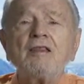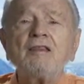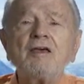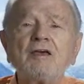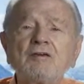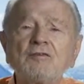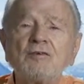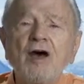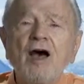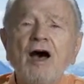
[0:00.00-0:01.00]
think
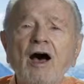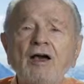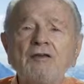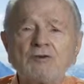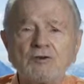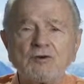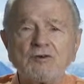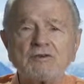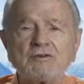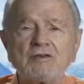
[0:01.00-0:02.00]
of high
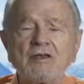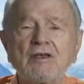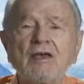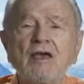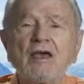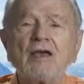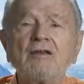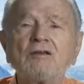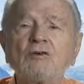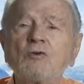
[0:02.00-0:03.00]
truths,
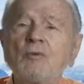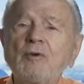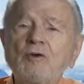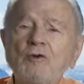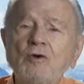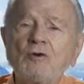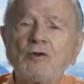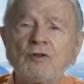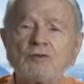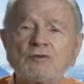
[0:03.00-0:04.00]
and you will be drawn
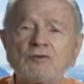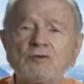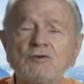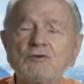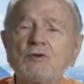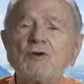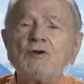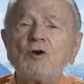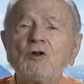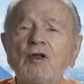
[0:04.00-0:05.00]
to those truths. You are
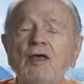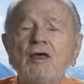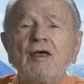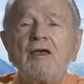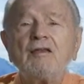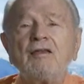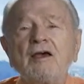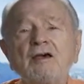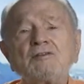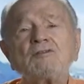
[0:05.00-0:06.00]
drawn in the
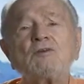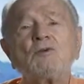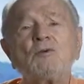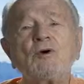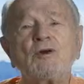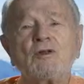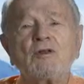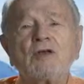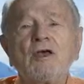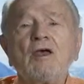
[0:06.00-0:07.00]
astral
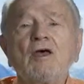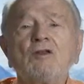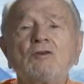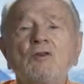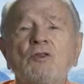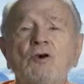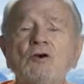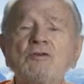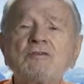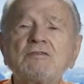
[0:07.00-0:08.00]
world to
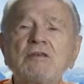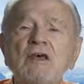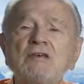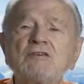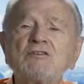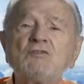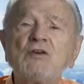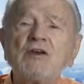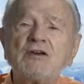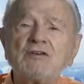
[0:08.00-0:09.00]
those
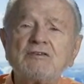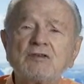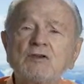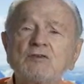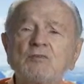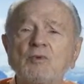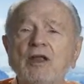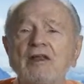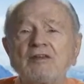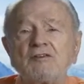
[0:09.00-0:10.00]
spheres, those
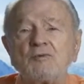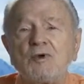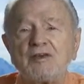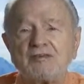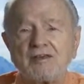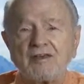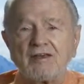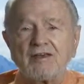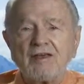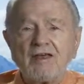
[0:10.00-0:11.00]
planets, you might say,